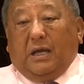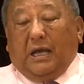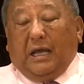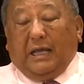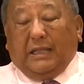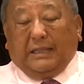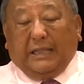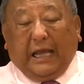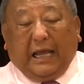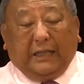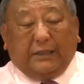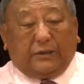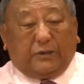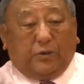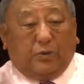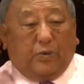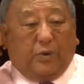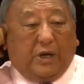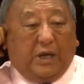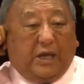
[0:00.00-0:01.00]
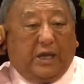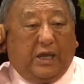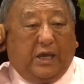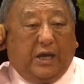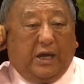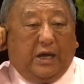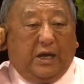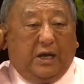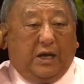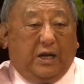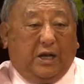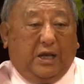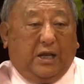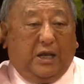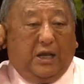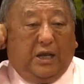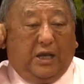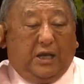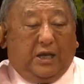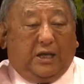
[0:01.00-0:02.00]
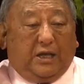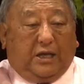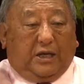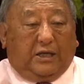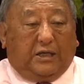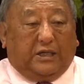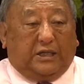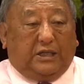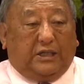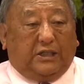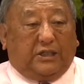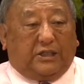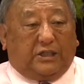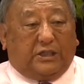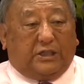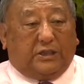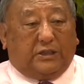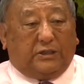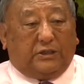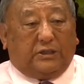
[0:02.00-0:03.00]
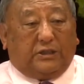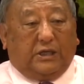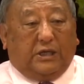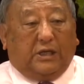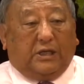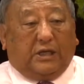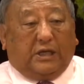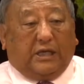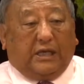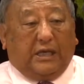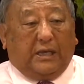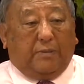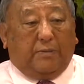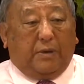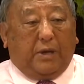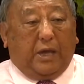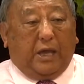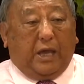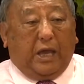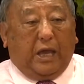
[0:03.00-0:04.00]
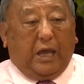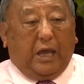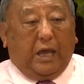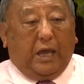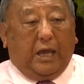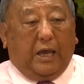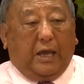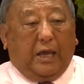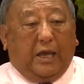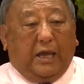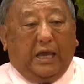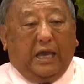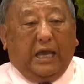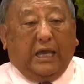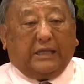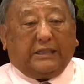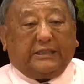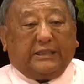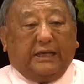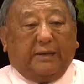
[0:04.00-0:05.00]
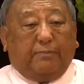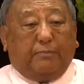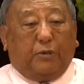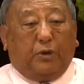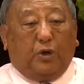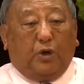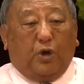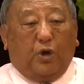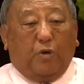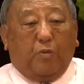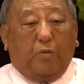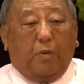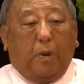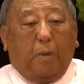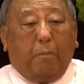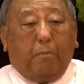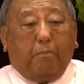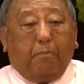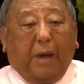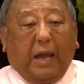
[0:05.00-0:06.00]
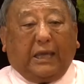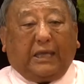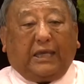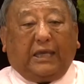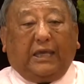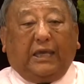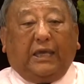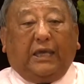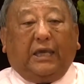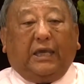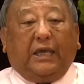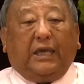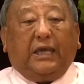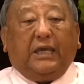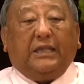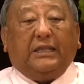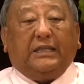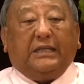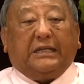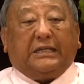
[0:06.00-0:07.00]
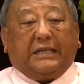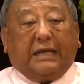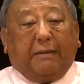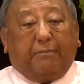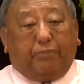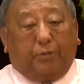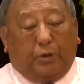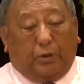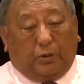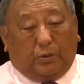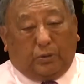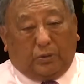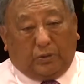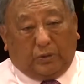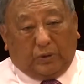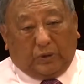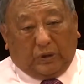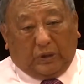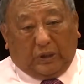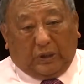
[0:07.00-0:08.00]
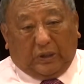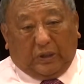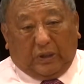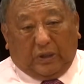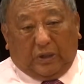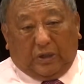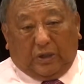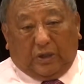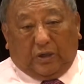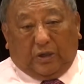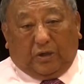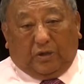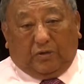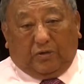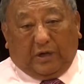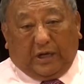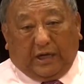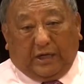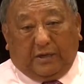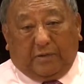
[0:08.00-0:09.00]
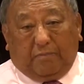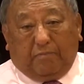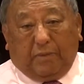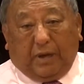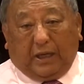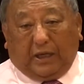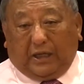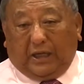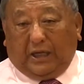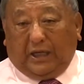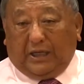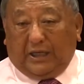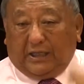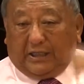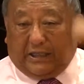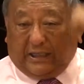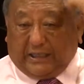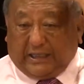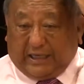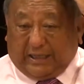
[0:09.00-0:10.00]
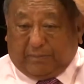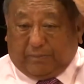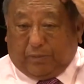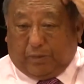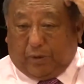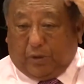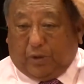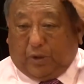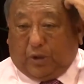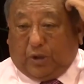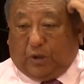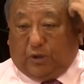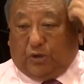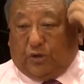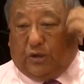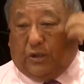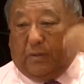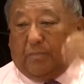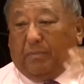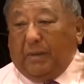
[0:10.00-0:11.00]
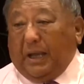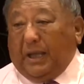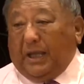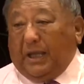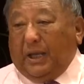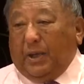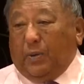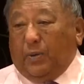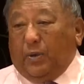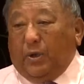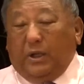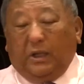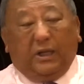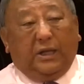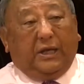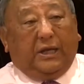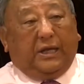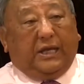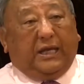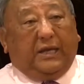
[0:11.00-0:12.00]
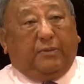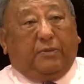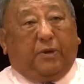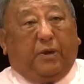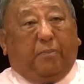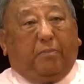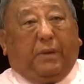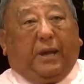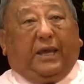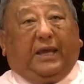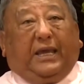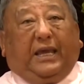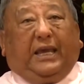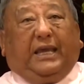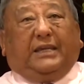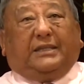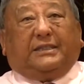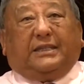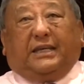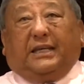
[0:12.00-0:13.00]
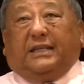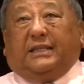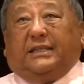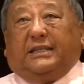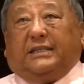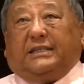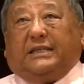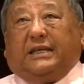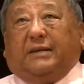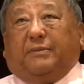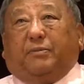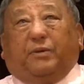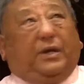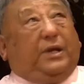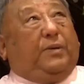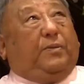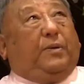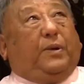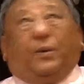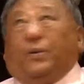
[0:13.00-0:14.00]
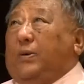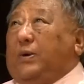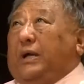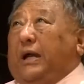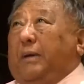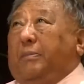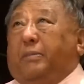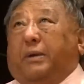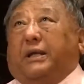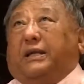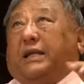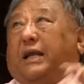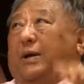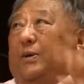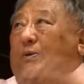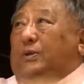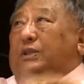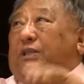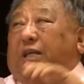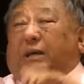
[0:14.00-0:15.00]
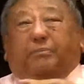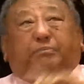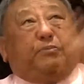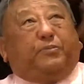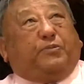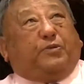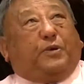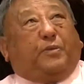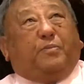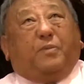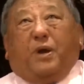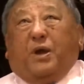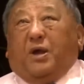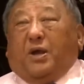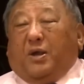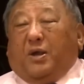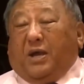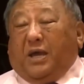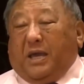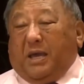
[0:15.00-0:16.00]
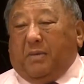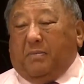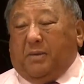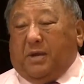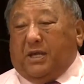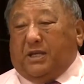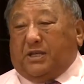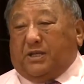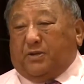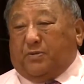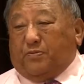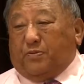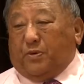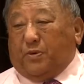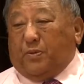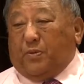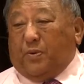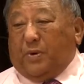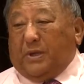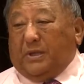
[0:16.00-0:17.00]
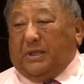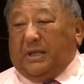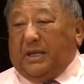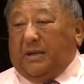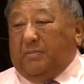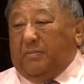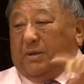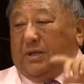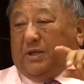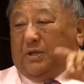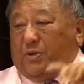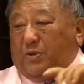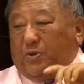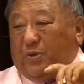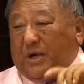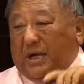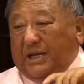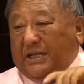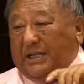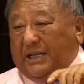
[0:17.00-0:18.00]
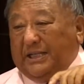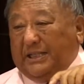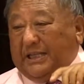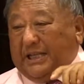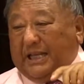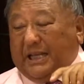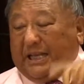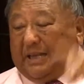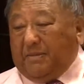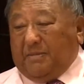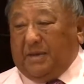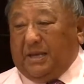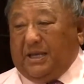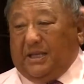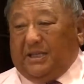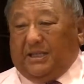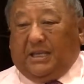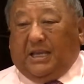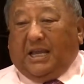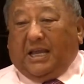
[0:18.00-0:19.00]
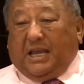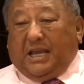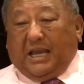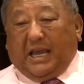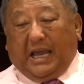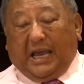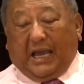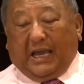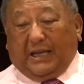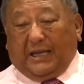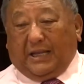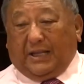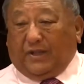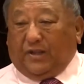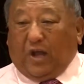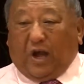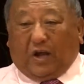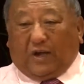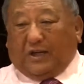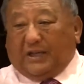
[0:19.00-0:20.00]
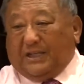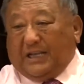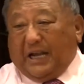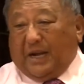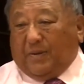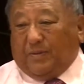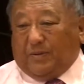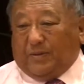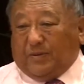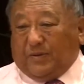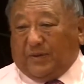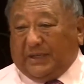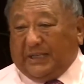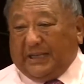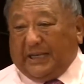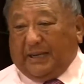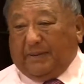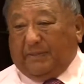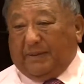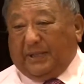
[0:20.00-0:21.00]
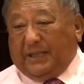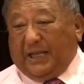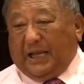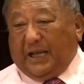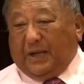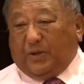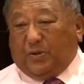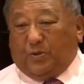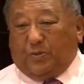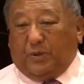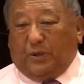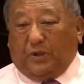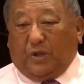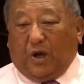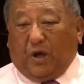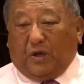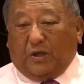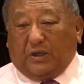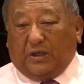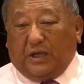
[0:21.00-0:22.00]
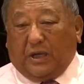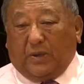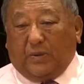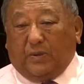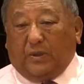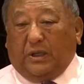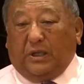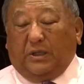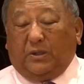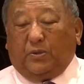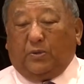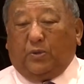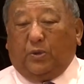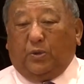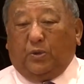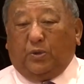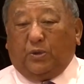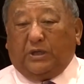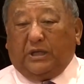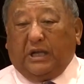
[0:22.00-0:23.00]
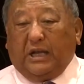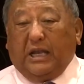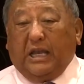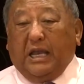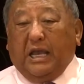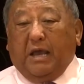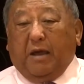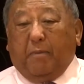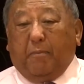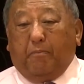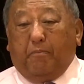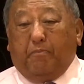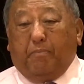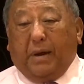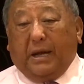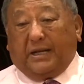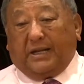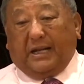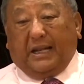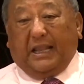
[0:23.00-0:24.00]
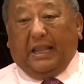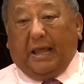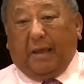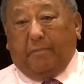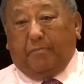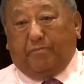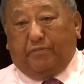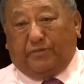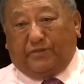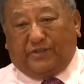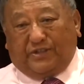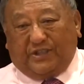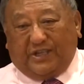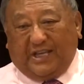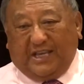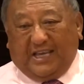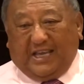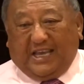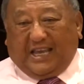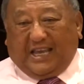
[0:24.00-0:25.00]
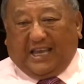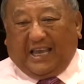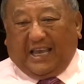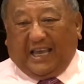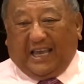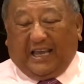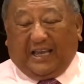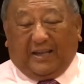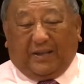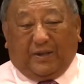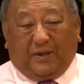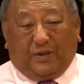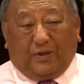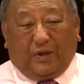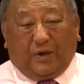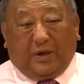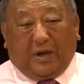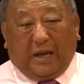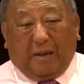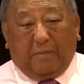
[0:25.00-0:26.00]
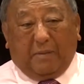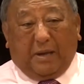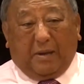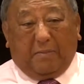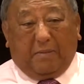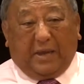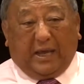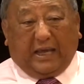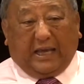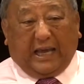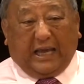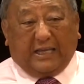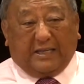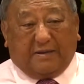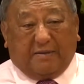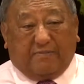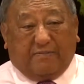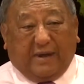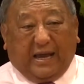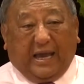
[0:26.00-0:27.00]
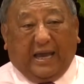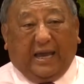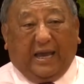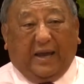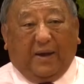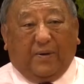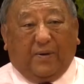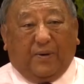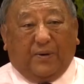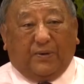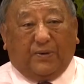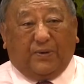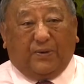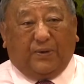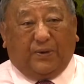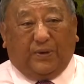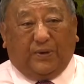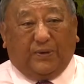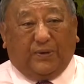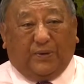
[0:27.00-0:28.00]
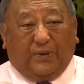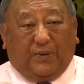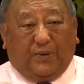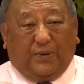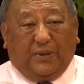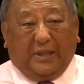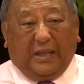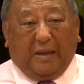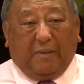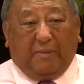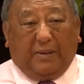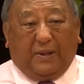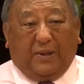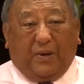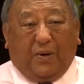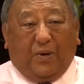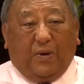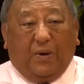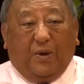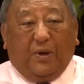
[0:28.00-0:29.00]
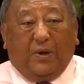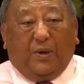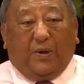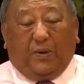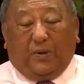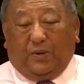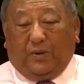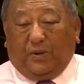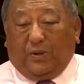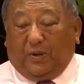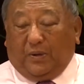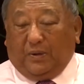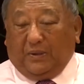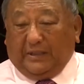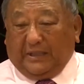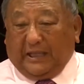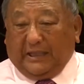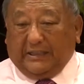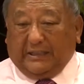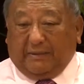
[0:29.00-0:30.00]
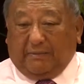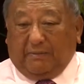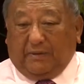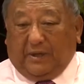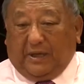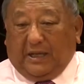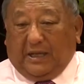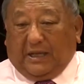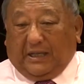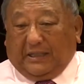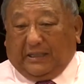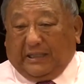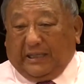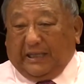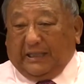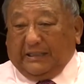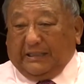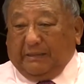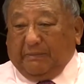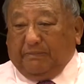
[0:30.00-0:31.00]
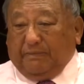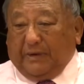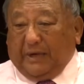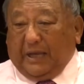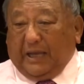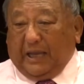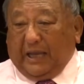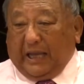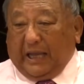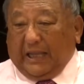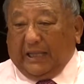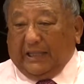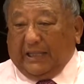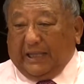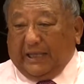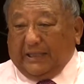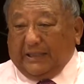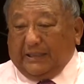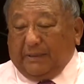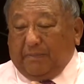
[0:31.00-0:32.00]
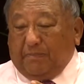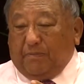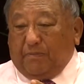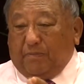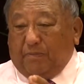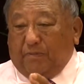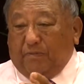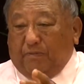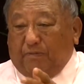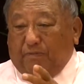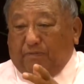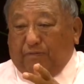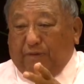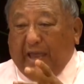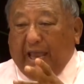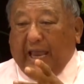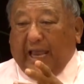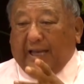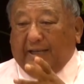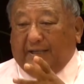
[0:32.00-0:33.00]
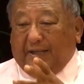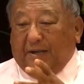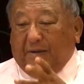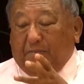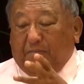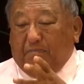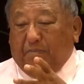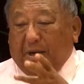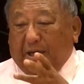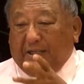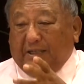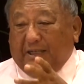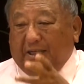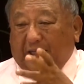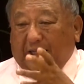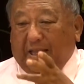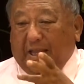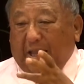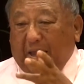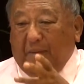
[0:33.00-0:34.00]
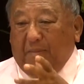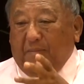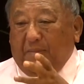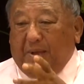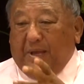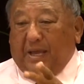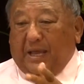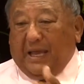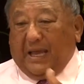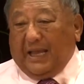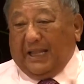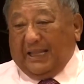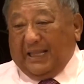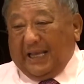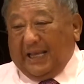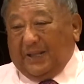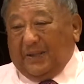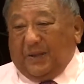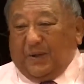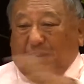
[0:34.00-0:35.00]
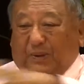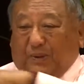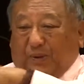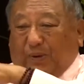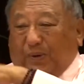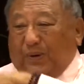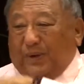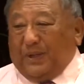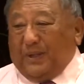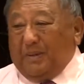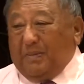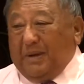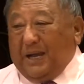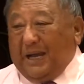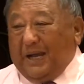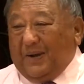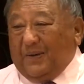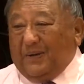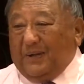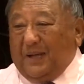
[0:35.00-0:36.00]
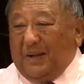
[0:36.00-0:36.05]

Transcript: And that's why early teachers give an example of a monkey in the temple right? Monkey in the temple. So the monkey will, if your monkey is in the temple, it will look up and down, jump from image, from one image to another image, and knock down whatever there to be knocked down, including butter lamps. And you know, I may, may catch a fire or do, you know, you never know. You know, there's a, there's a fire and there's a fat butter lamp, and then you'll throw them out.